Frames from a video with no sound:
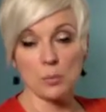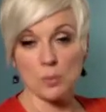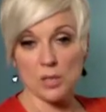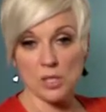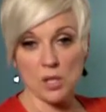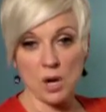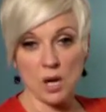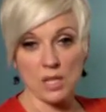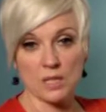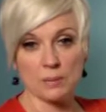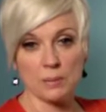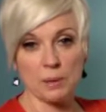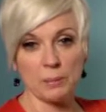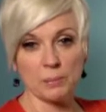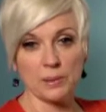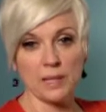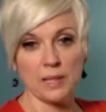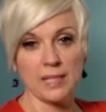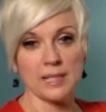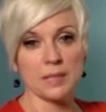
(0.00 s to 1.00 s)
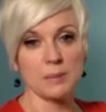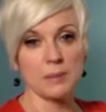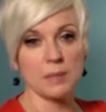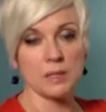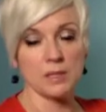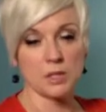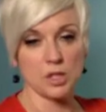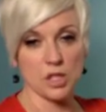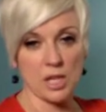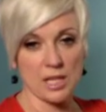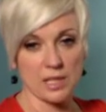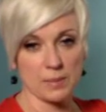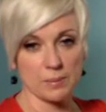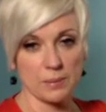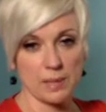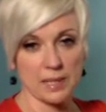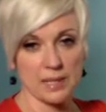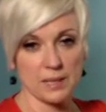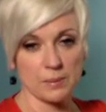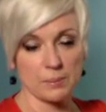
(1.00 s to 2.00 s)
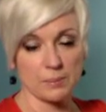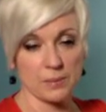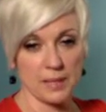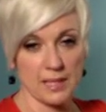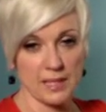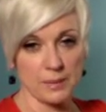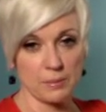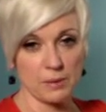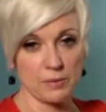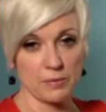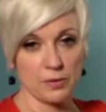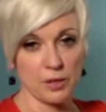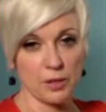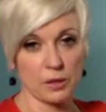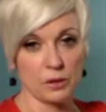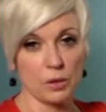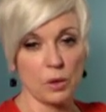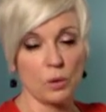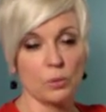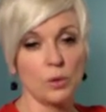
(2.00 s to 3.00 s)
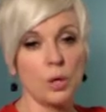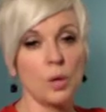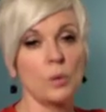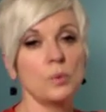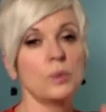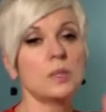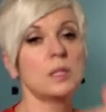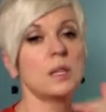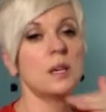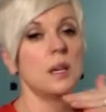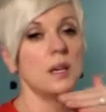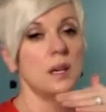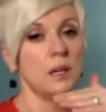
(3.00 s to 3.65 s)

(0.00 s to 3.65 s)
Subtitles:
And we talked about placements, chest placement for your low notes.